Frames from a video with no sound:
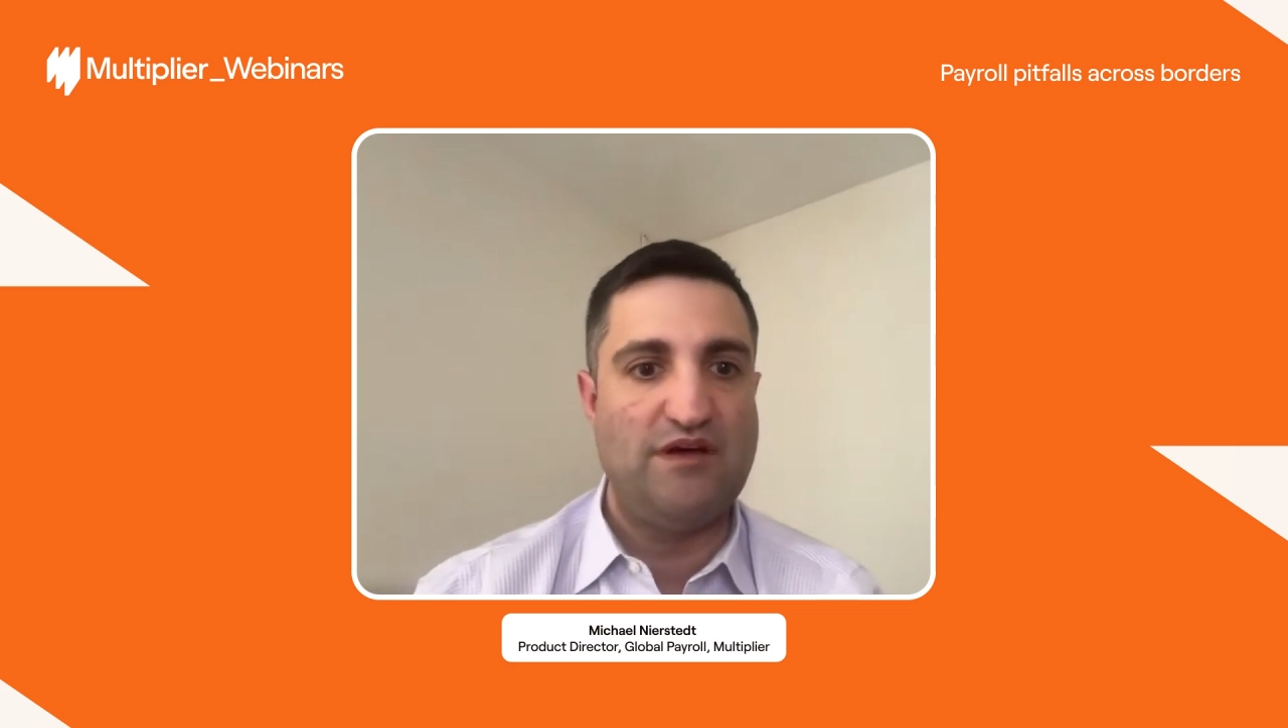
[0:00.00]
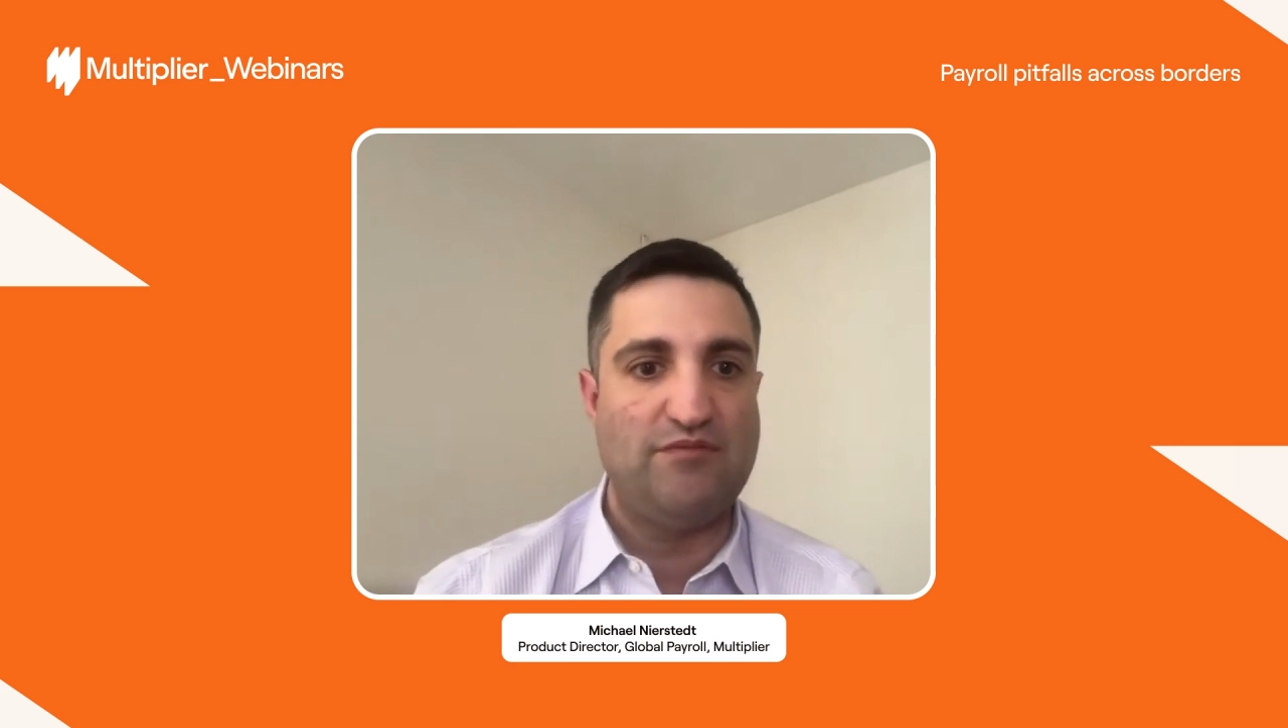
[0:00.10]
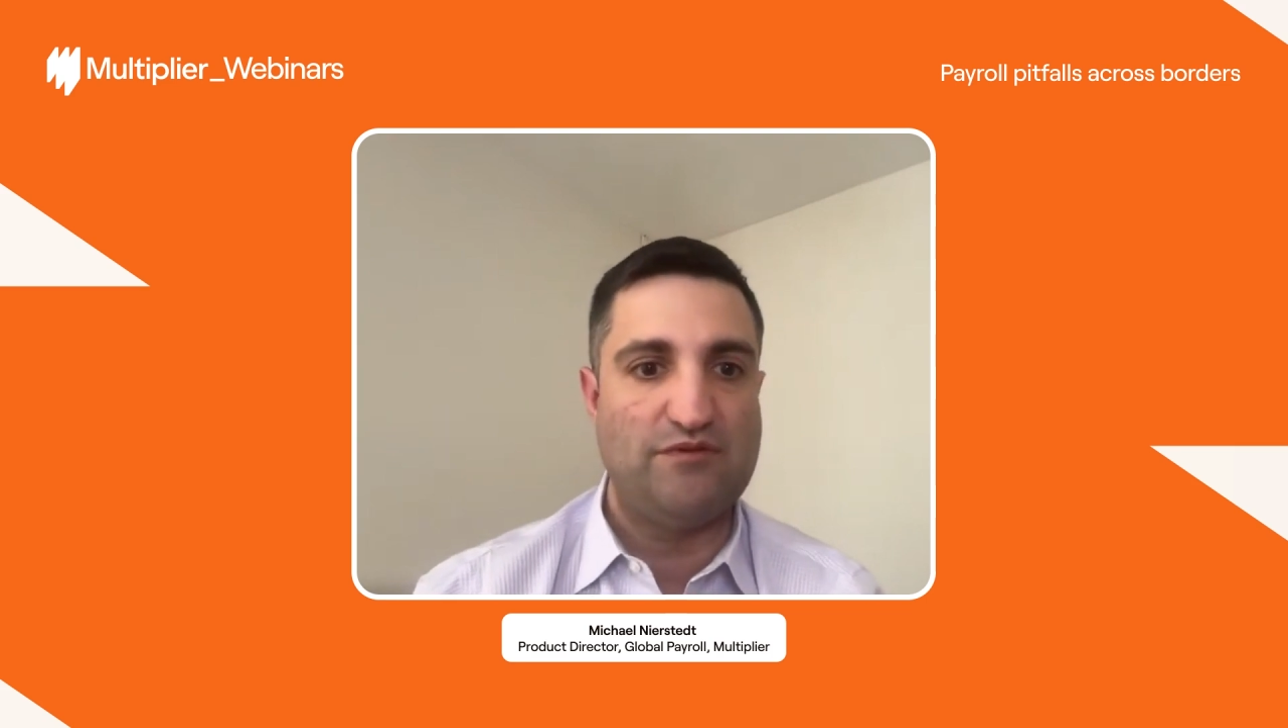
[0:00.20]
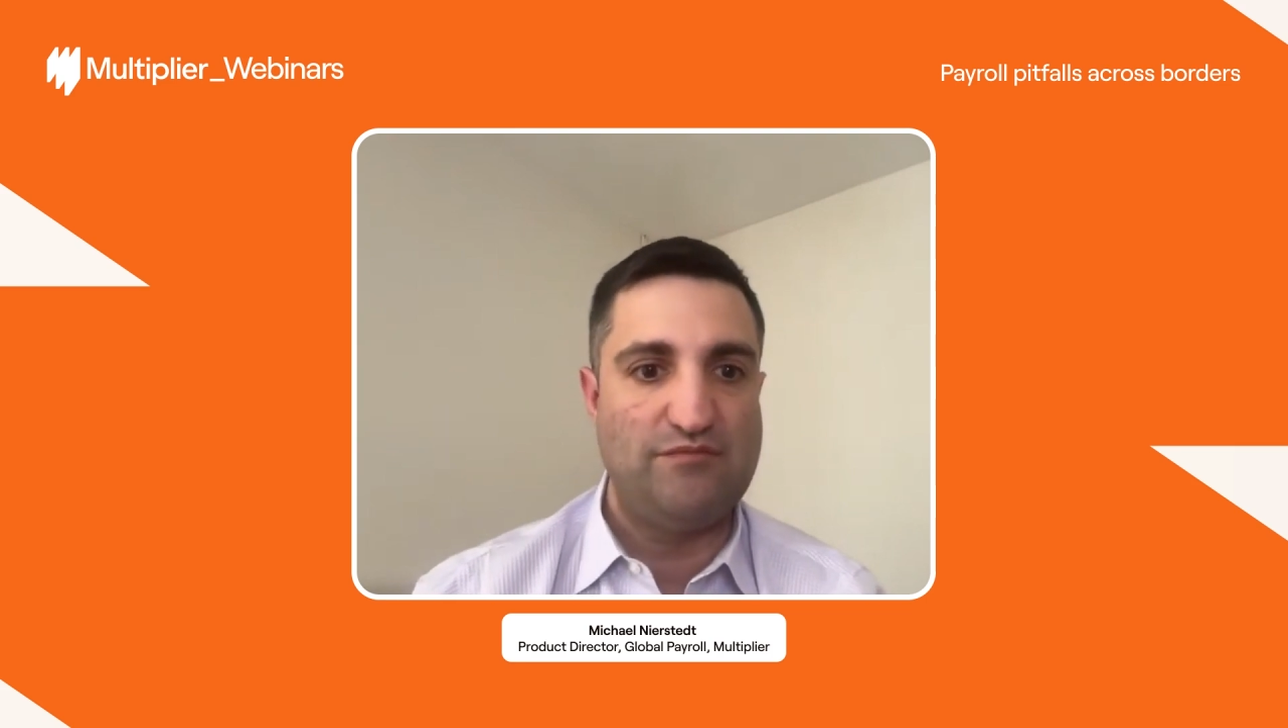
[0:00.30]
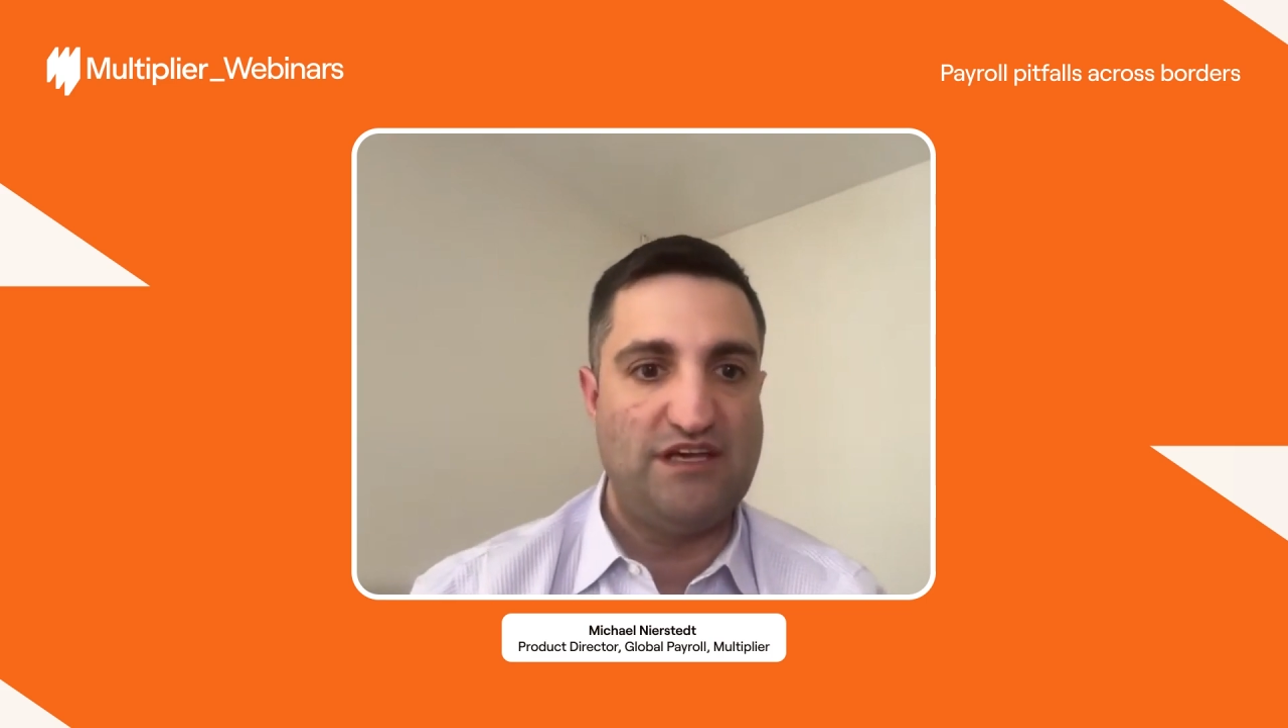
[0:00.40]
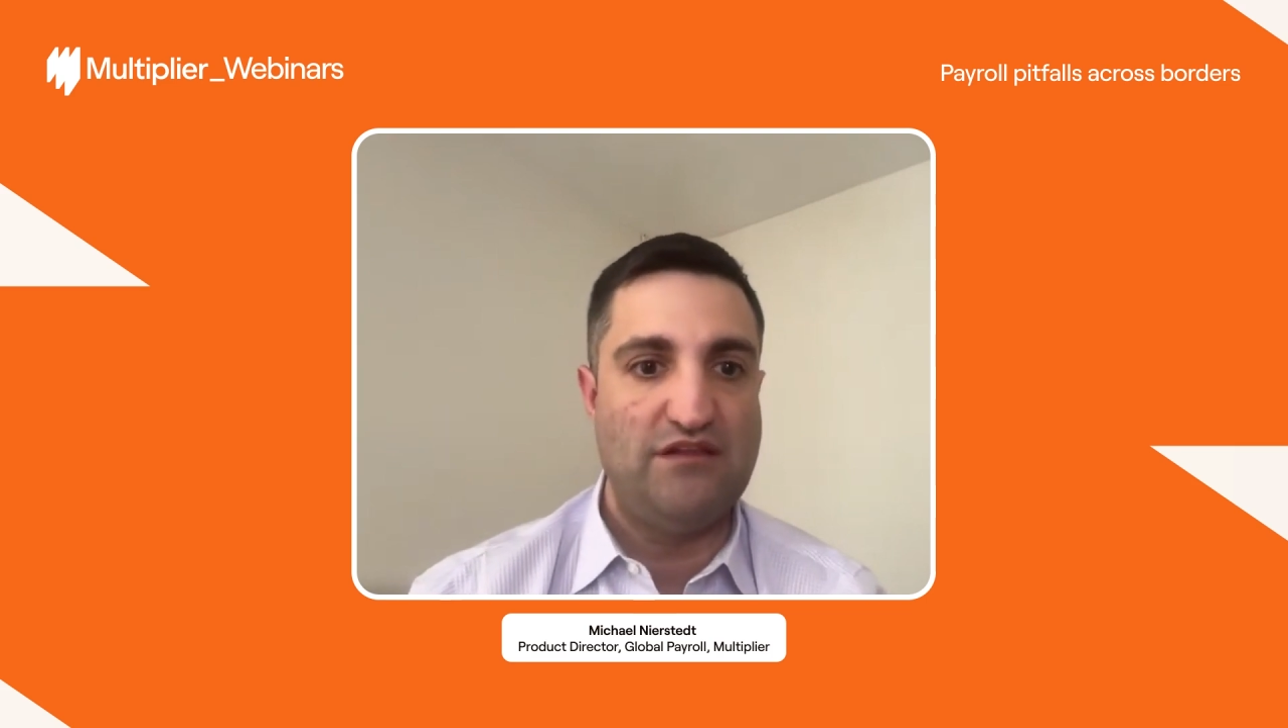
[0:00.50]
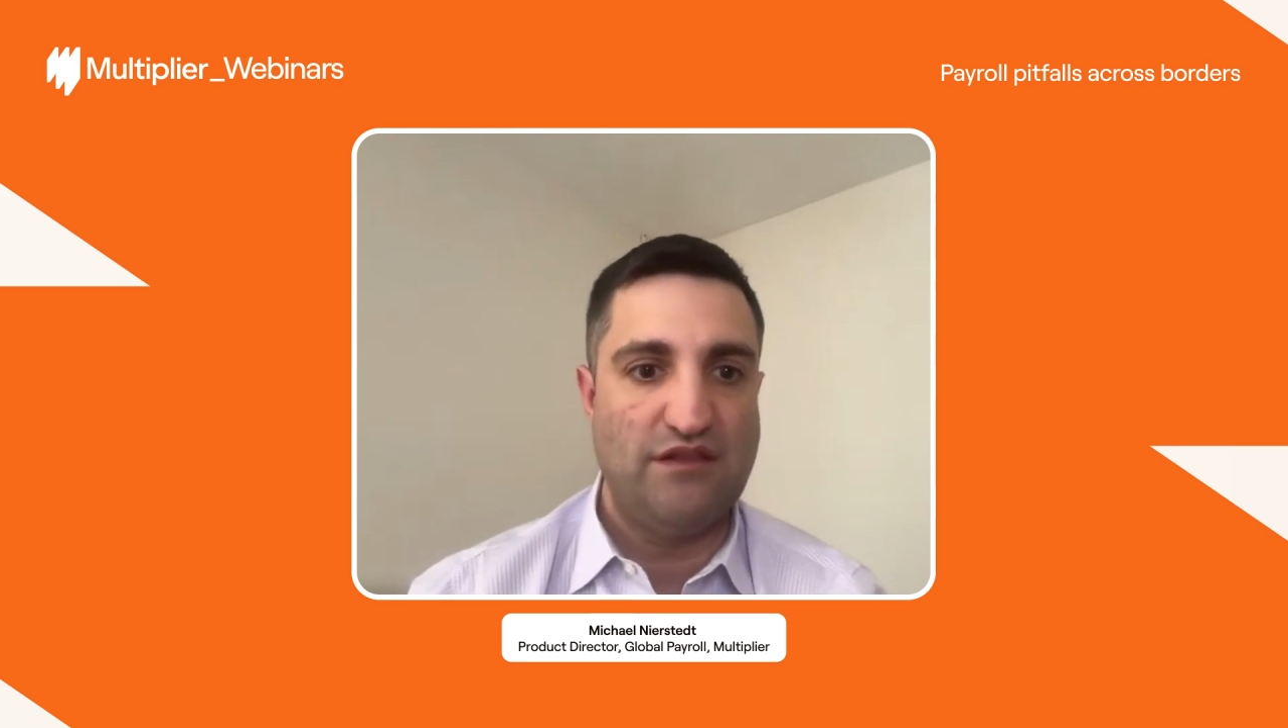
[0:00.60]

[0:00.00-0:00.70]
be able to meet